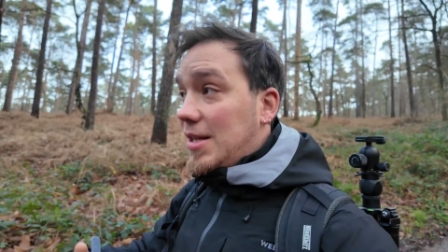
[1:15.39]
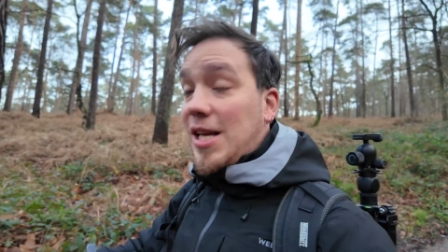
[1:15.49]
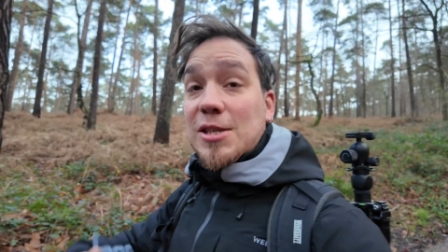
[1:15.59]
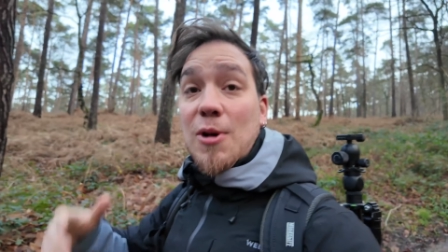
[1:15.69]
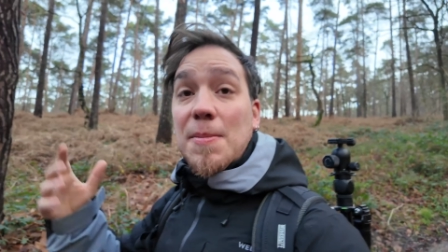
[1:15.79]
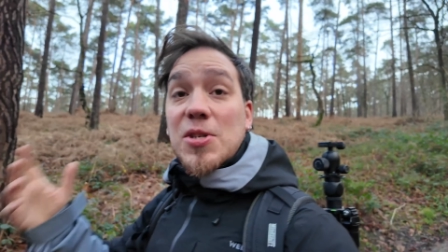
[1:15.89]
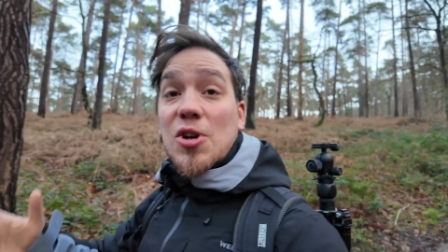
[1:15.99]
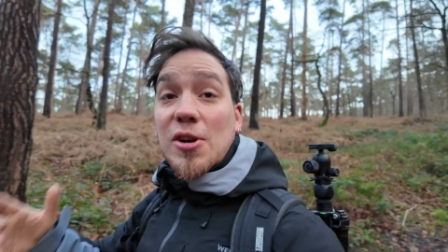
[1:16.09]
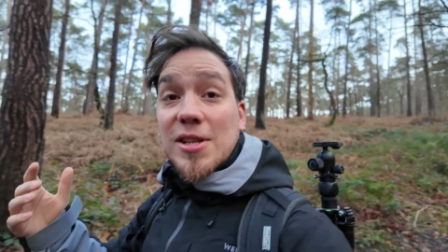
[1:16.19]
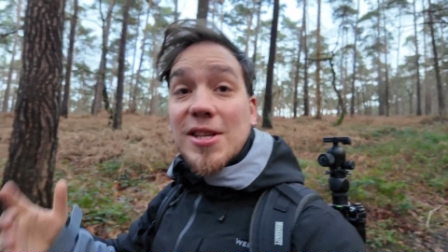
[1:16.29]
That's why I'm
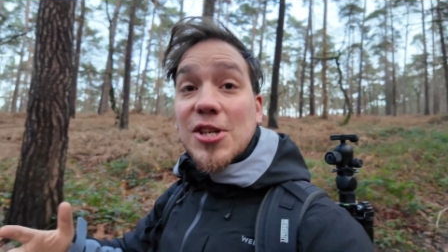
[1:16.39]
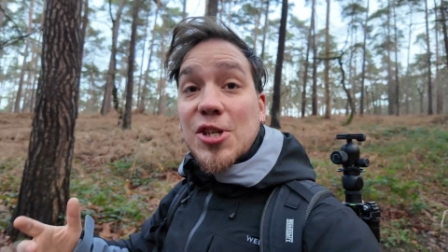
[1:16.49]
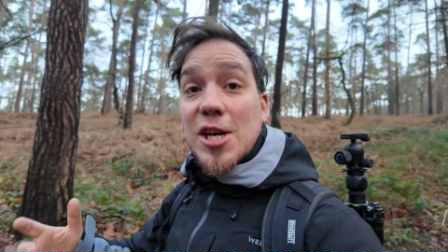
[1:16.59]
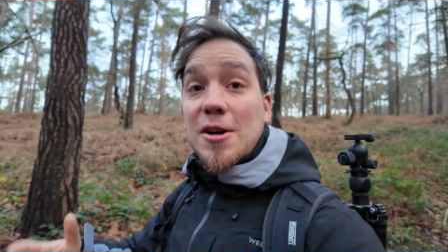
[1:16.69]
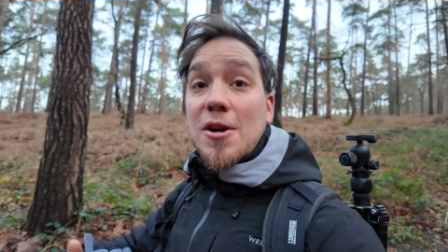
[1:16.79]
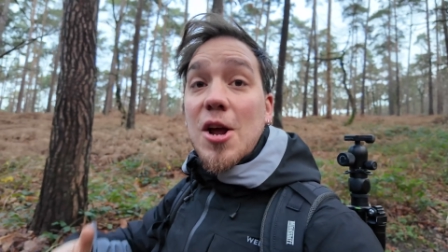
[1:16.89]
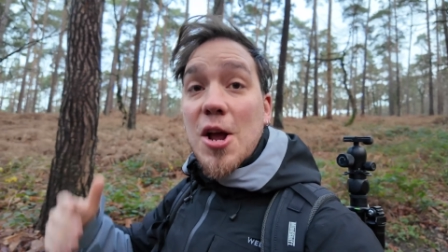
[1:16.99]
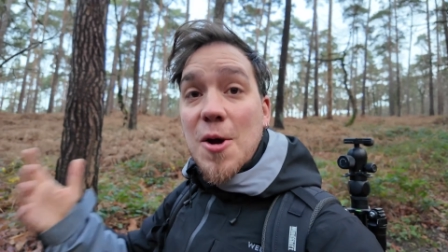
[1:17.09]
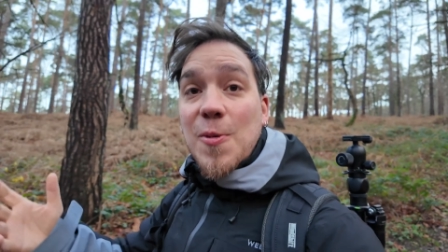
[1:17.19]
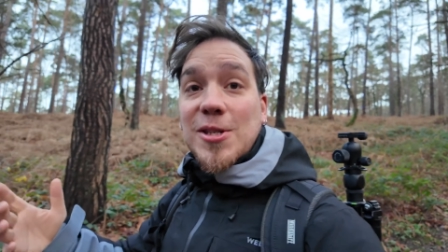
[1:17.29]
starting this year
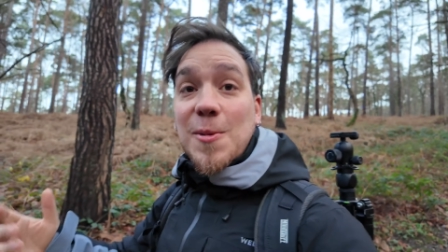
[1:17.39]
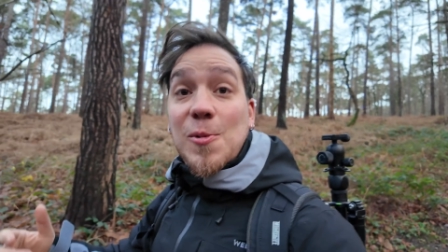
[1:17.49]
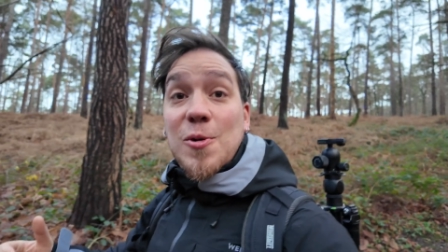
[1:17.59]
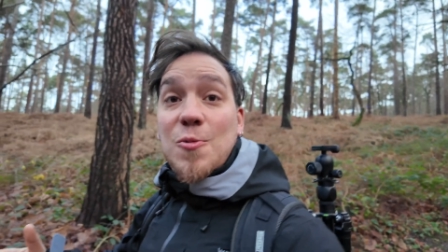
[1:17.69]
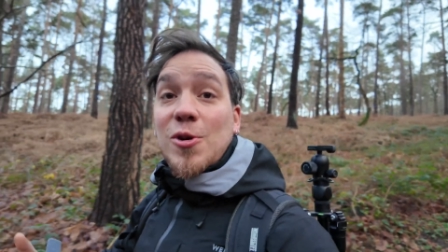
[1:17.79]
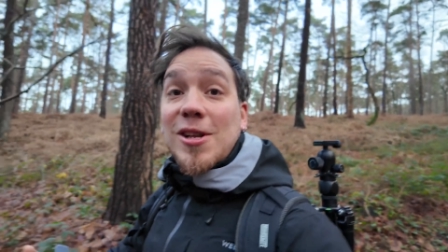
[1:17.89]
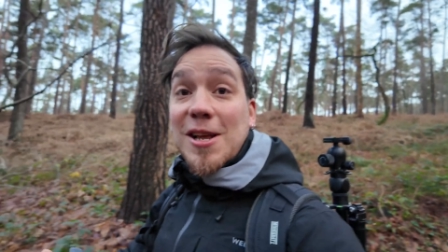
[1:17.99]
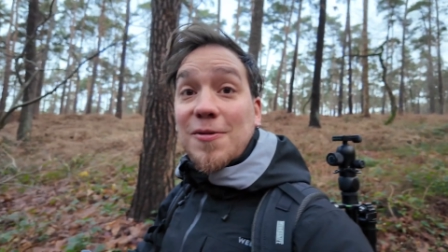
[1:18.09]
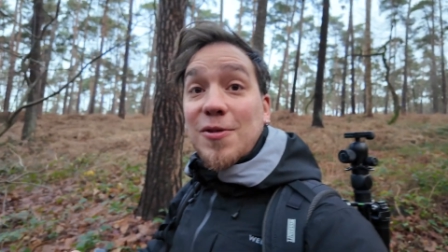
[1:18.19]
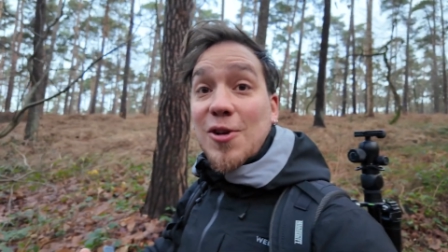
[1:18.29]
with some
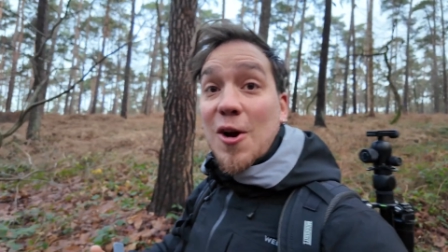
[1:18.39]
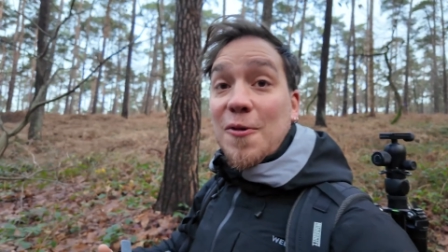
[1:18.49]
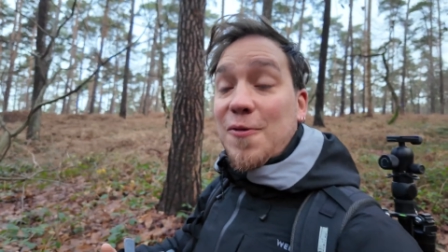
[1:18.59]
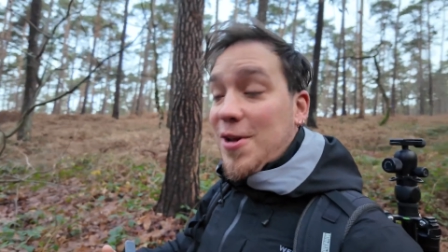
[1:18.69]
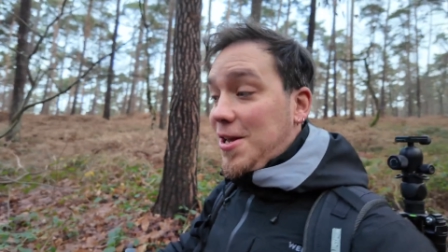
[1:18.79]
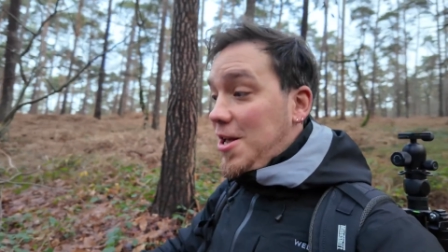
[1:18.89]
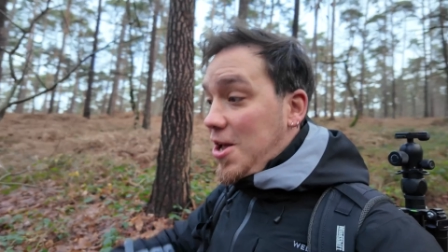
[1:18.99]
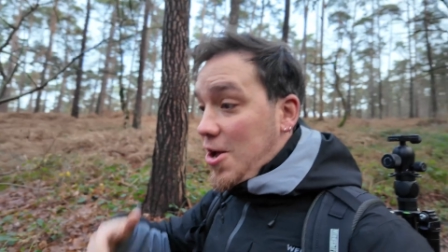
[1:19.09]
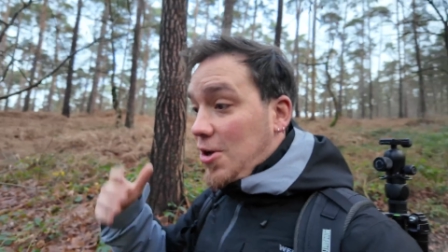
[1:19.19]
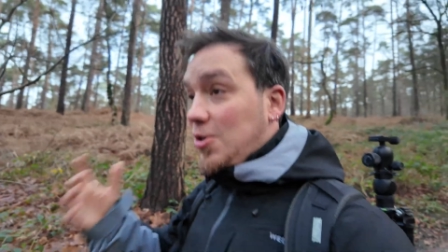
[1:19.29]
woodland photography
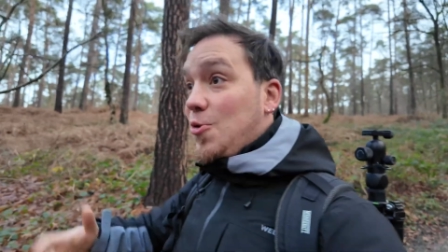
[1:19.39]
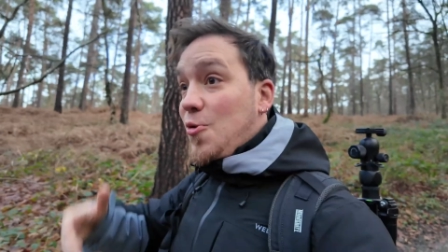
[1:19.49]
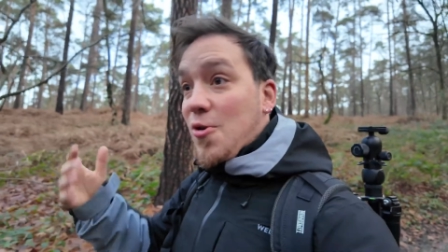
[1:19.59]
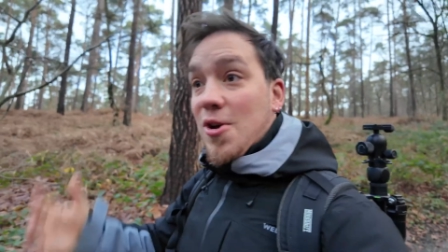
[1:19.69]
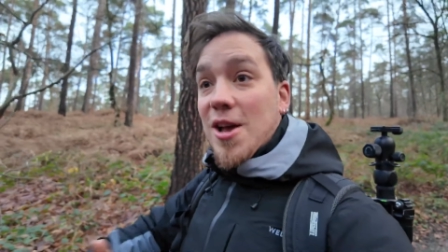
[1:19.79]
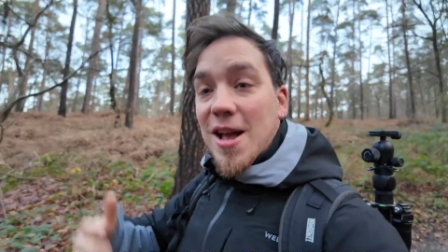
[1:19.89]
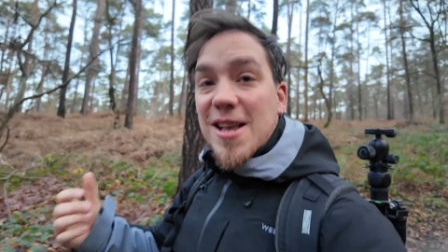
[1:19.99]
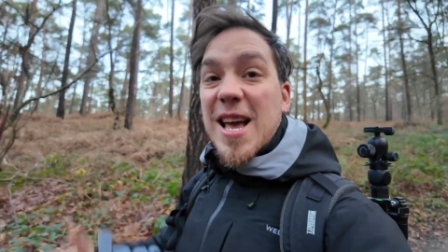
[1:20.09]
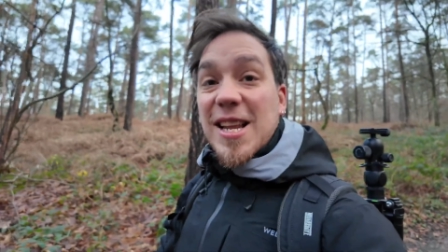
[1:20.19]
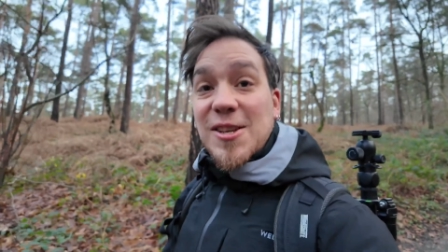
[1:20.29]
to
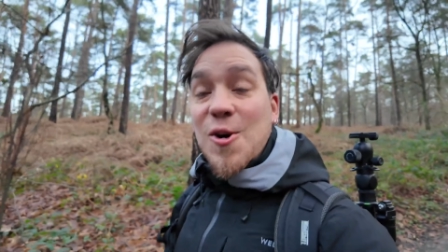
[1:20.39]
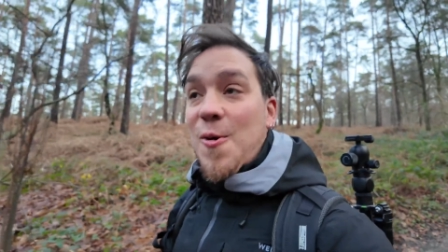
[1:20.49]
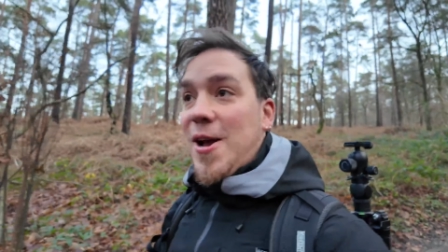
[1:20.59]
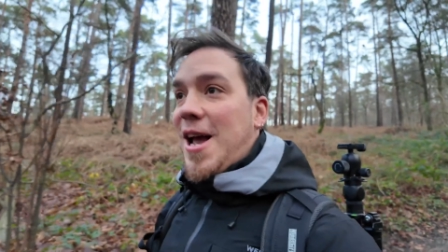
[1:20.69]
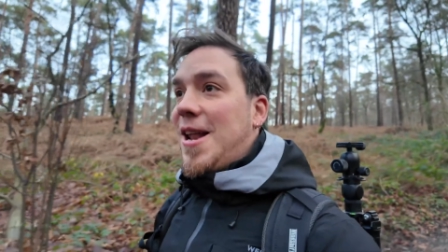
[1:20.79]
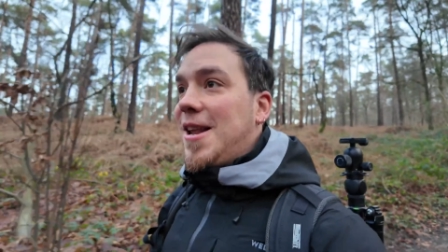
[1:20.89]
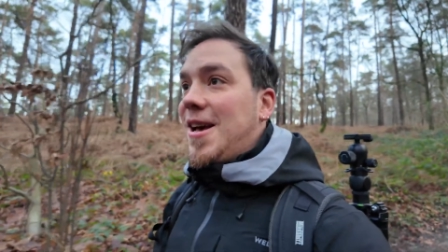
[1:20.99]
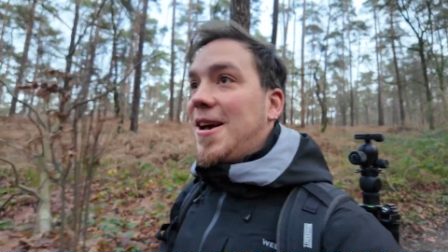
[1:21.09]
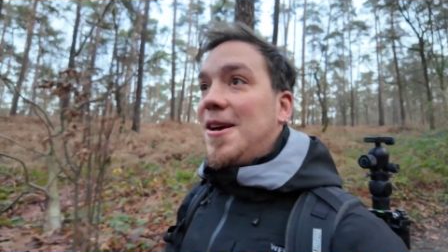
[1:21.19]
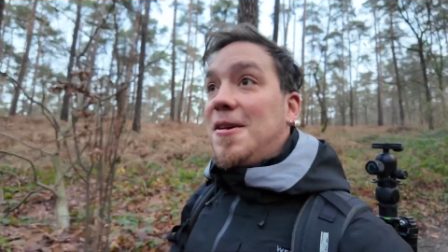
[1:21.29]
get it going
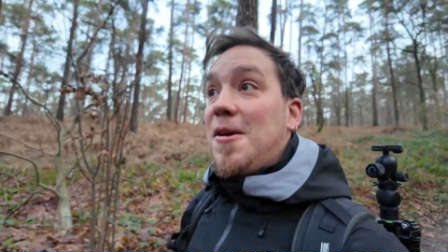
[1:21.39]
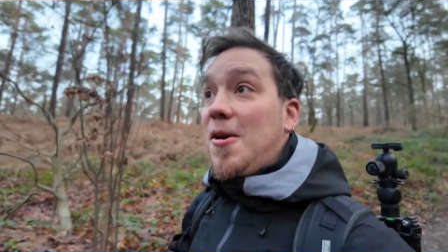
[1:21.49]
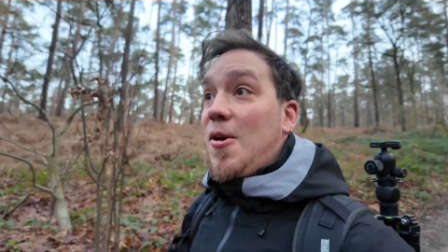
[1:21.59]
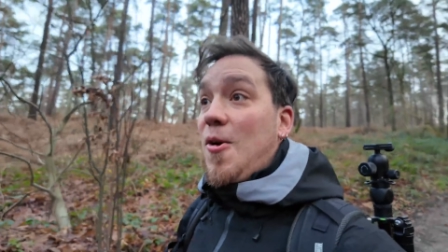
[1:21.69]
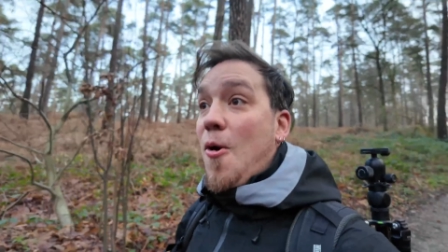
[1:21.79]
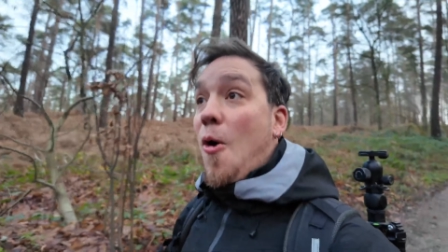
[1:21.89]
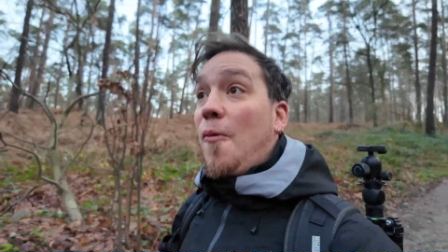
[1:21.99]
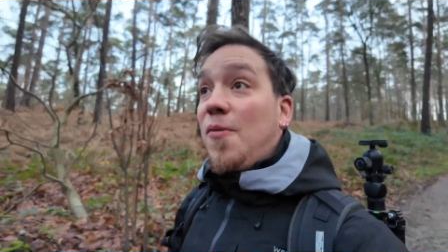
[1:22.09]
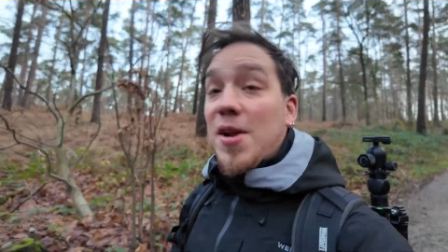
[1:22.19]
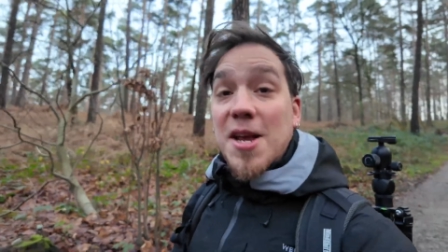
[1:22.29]
and
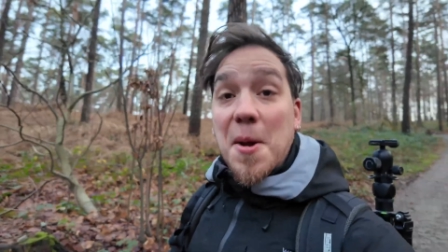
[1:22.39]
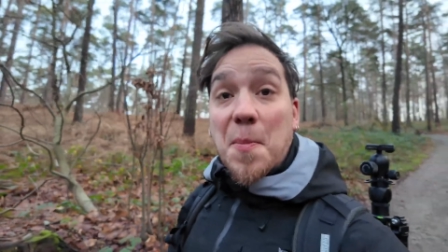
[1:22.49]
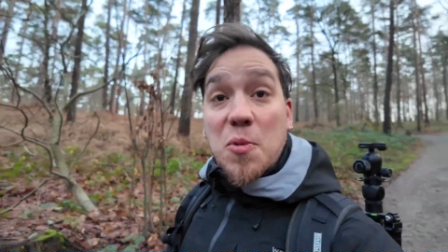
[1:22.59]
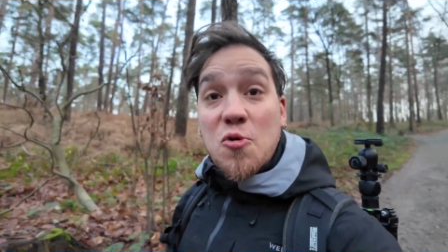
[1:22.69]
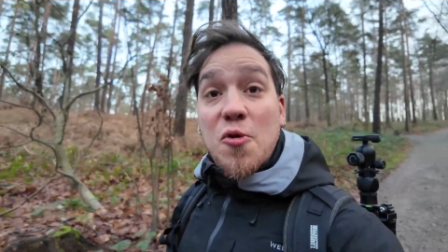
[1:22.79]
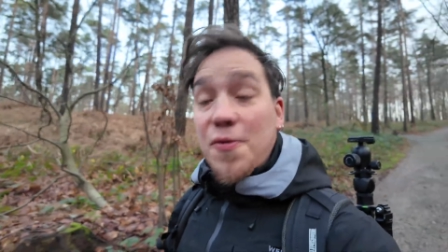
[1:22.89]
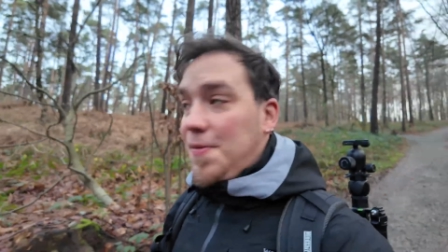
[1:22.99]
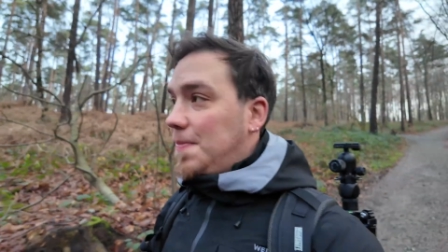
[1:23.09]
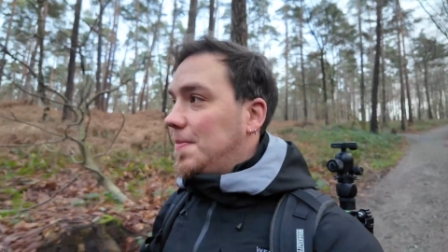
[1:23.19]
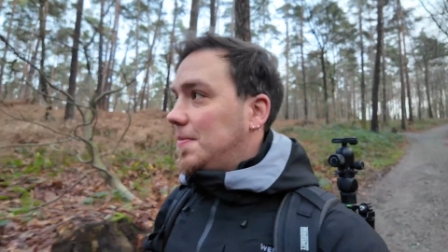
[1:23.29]
hopefully improve